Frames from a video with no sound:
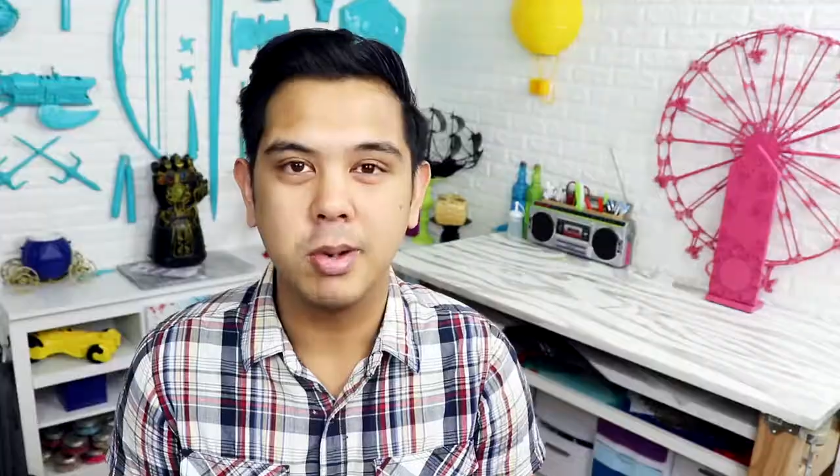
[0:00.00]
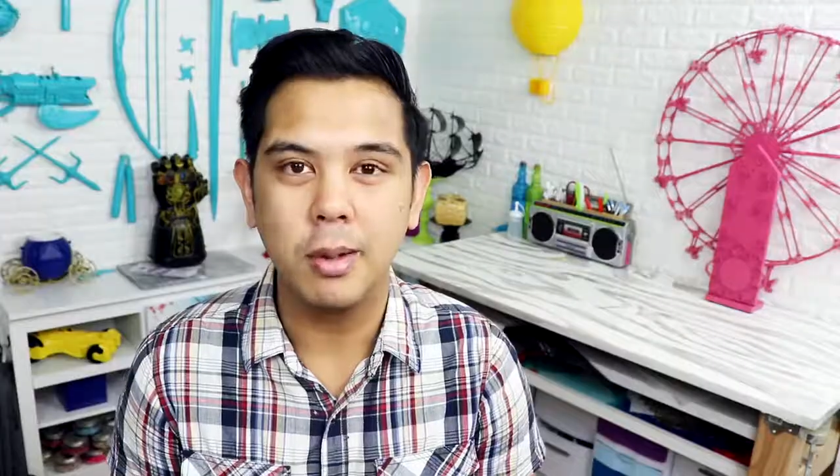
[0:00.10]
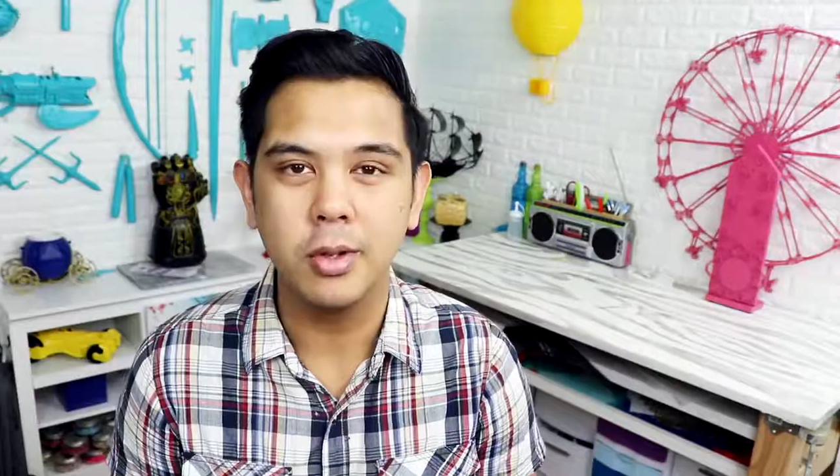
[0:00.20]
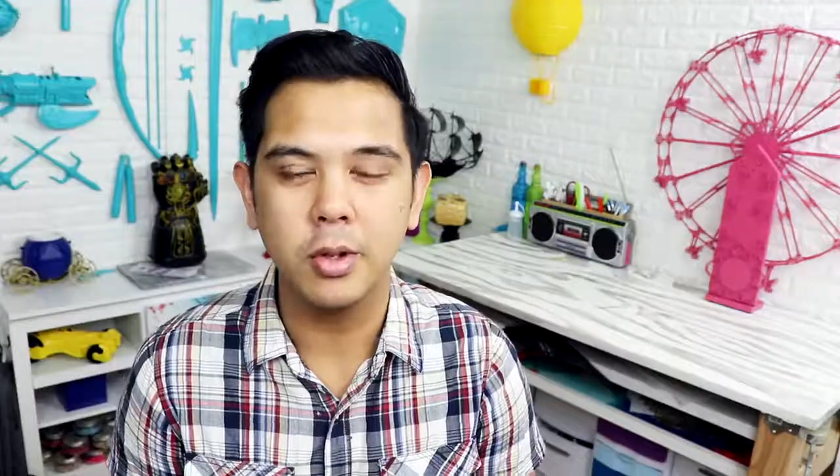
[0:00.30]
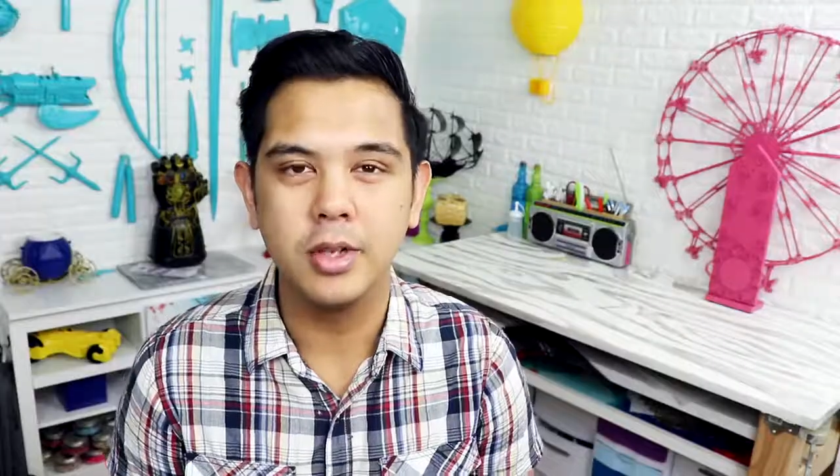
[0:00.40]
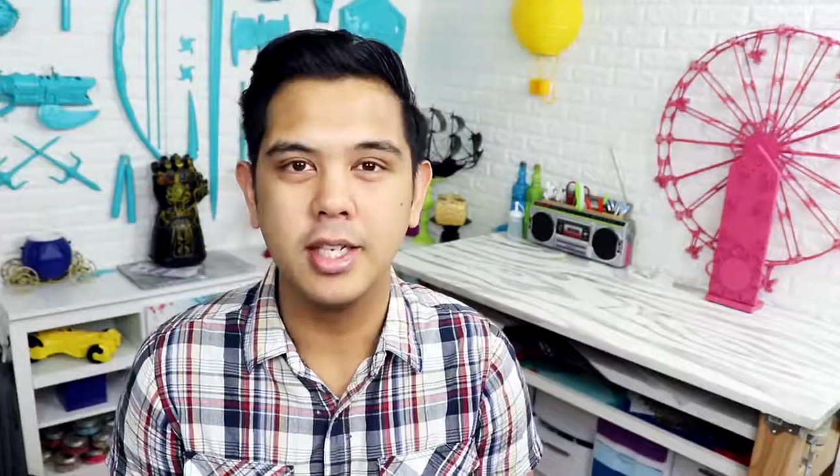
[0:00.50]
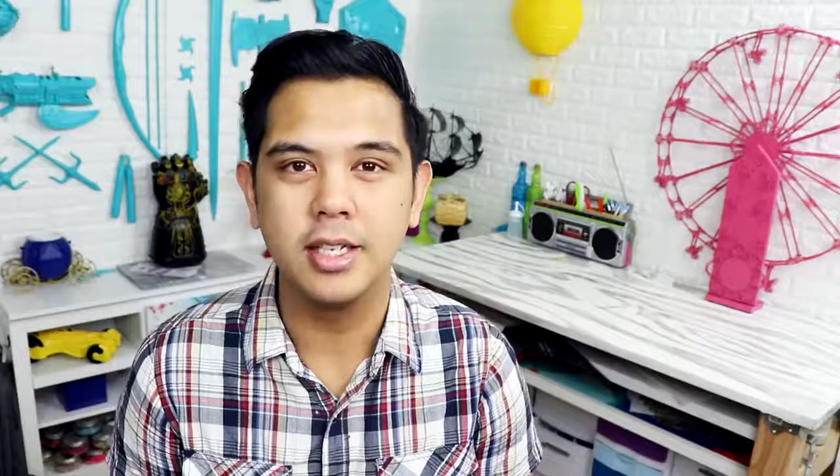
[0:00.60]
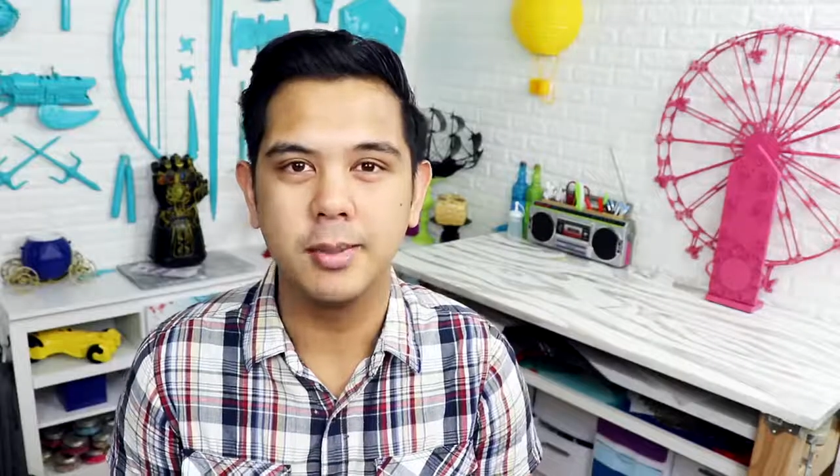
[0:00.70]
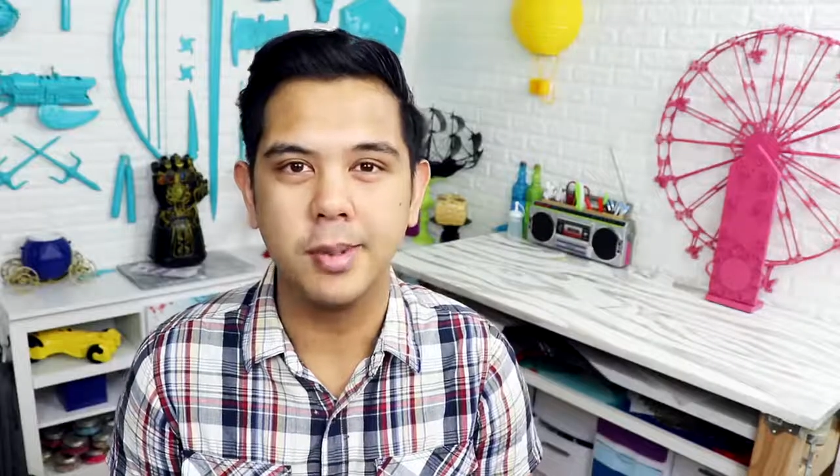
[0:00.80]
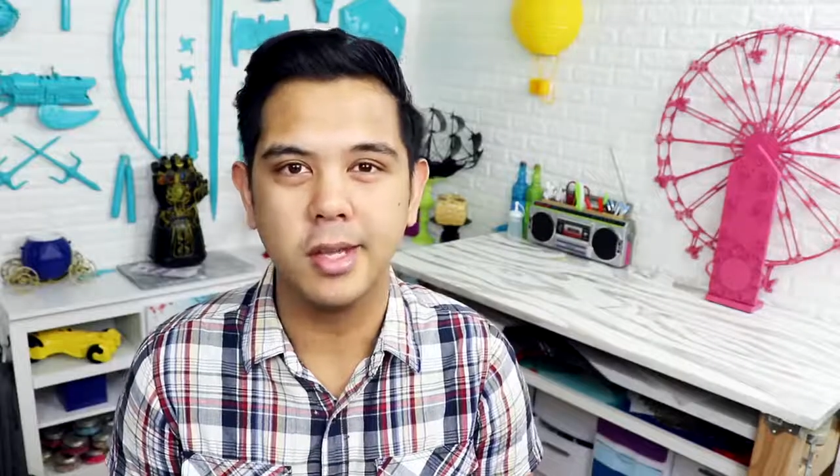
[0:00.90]
probably only need
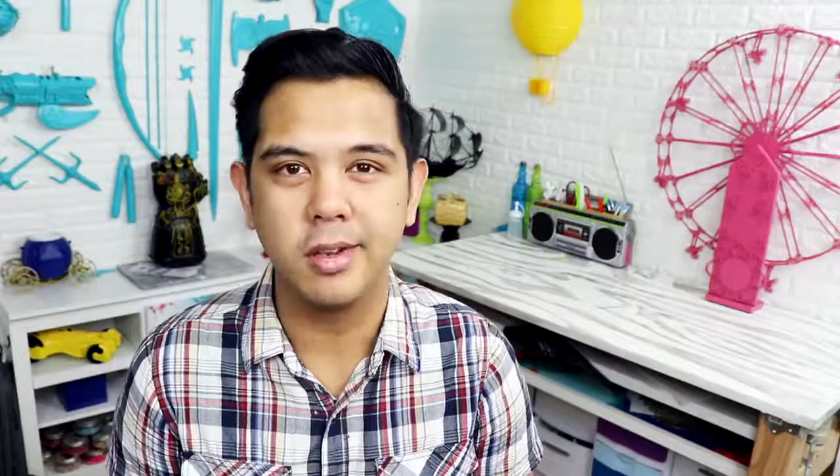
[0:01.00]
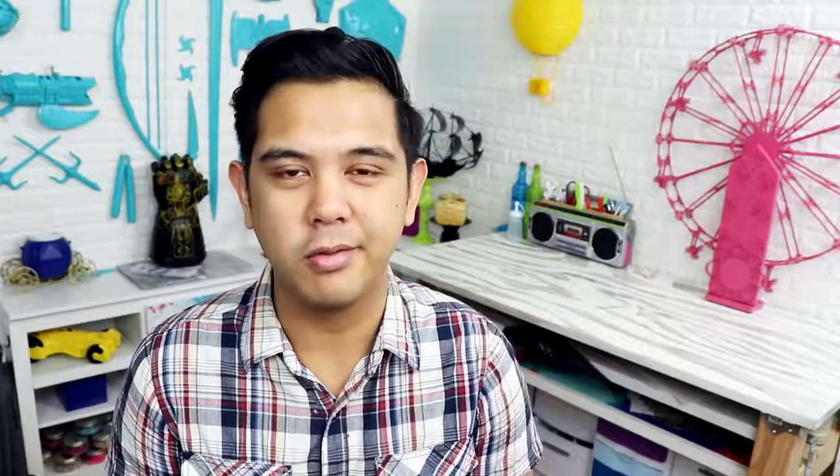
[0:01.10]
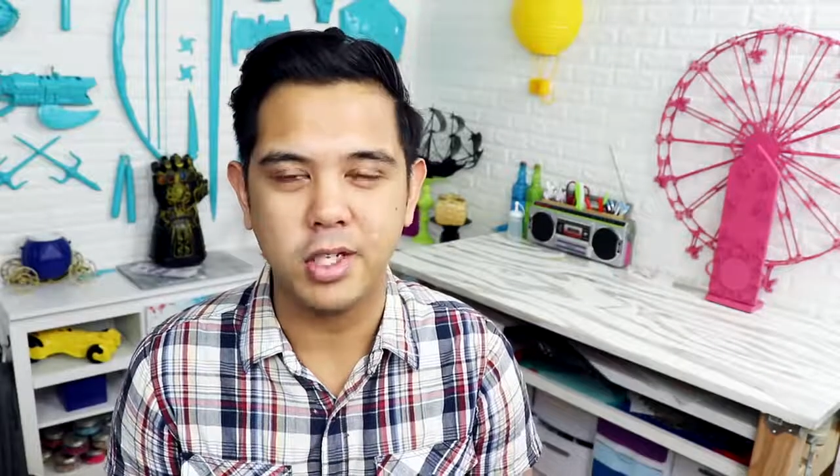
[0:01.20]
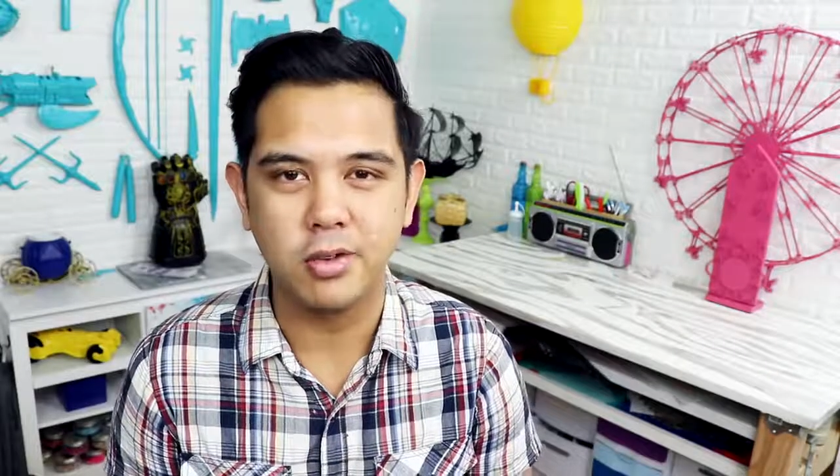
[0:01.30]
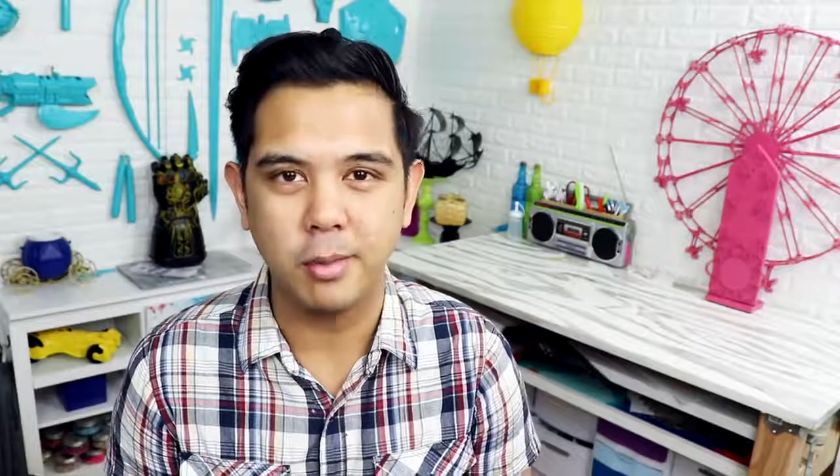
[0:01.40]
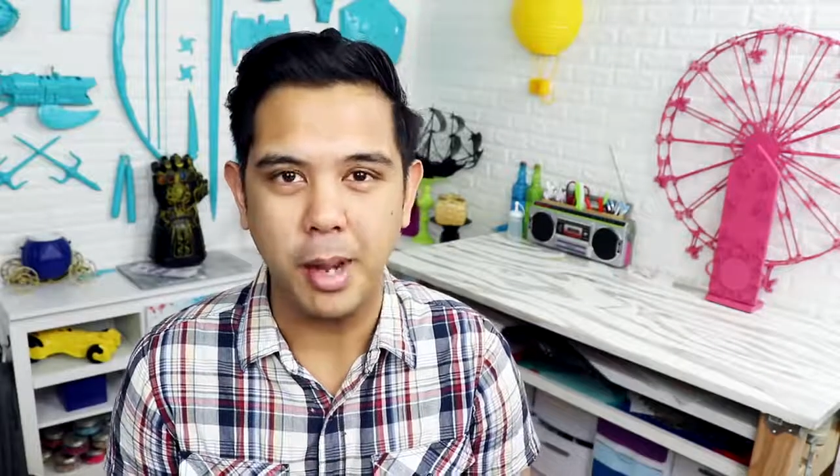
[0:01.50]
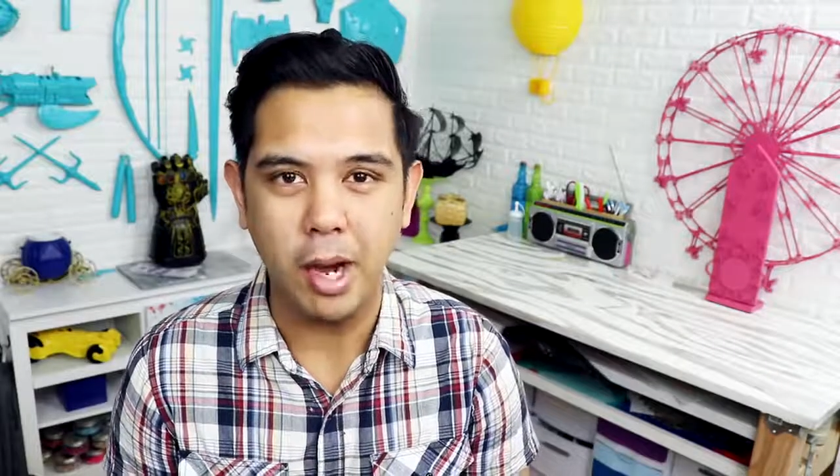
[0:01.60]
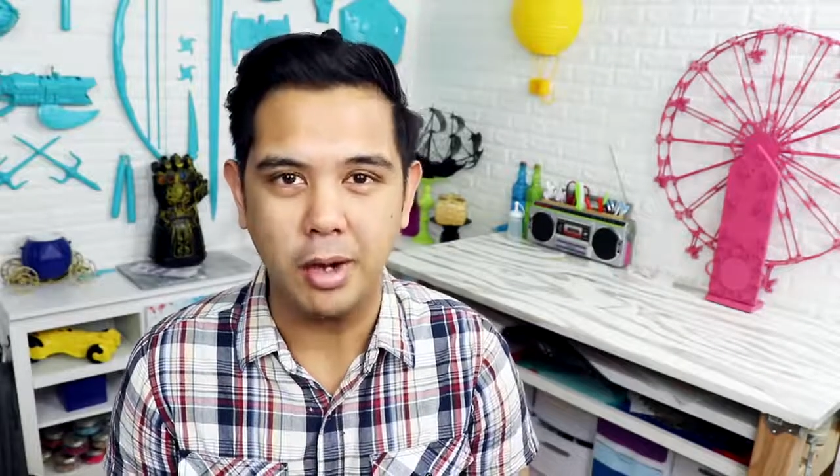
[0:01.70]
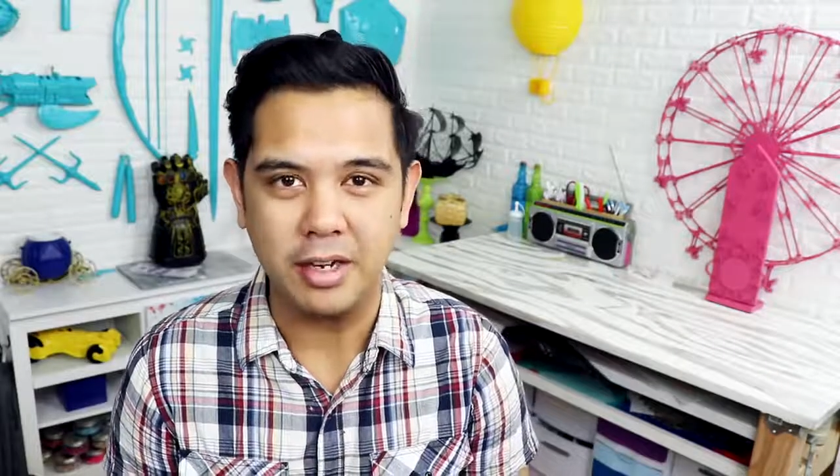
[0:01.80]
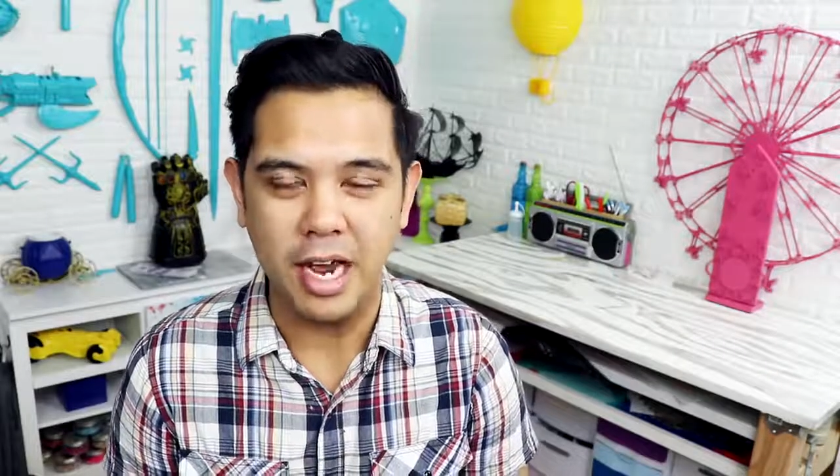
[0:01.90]
to be in the fridge for
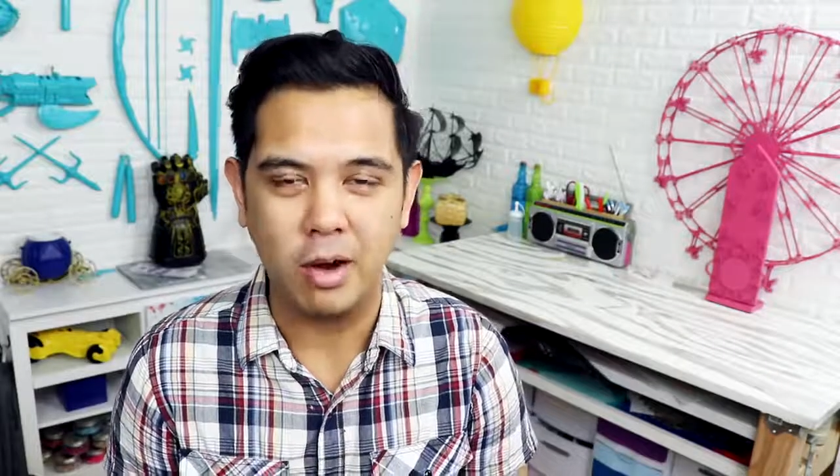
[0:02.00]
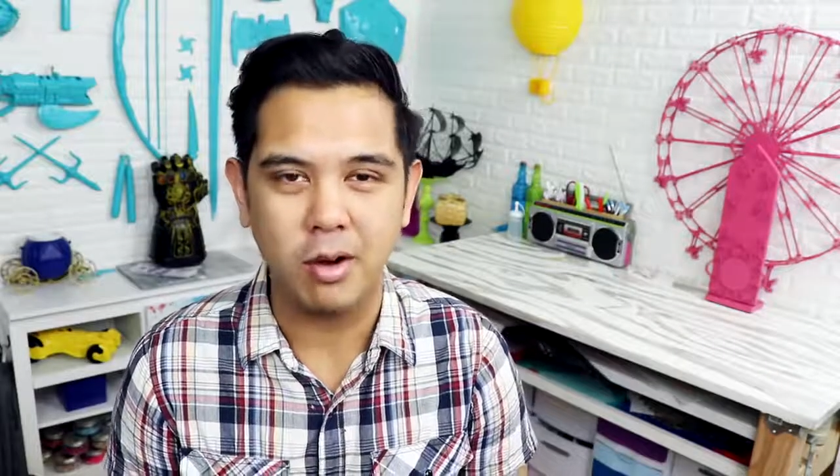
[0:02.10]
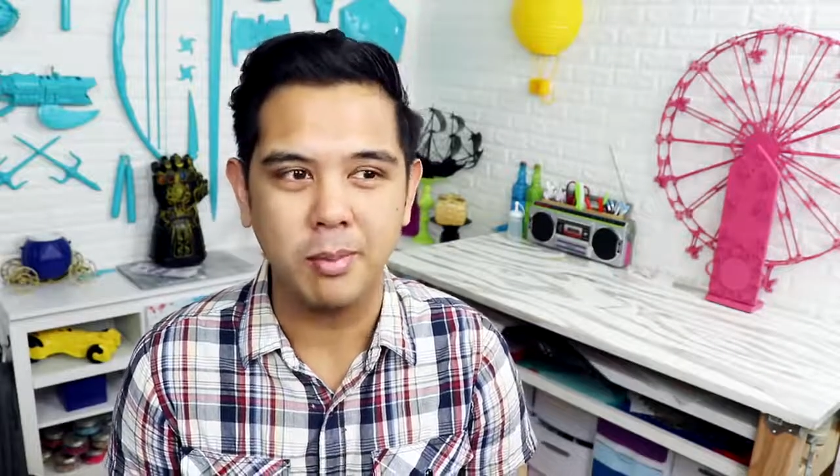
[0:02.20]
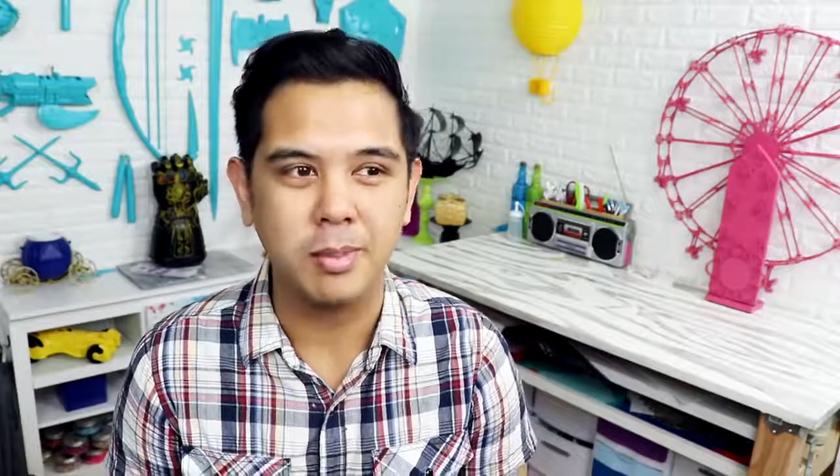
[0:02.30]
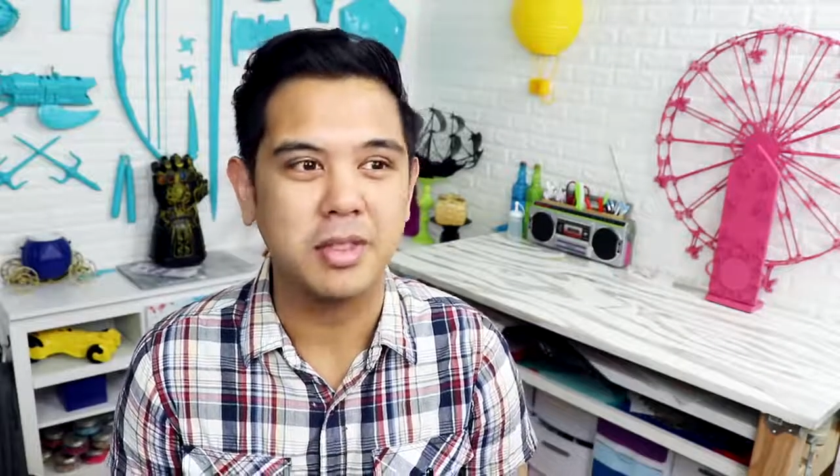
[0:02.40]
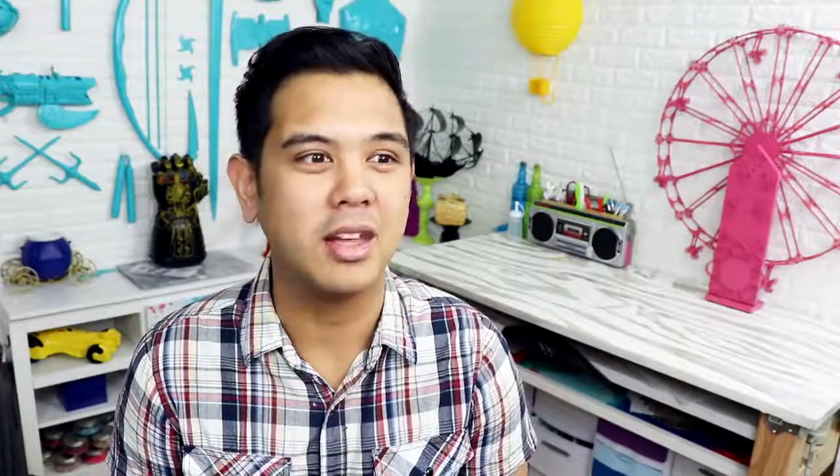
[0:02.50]
about an hour, but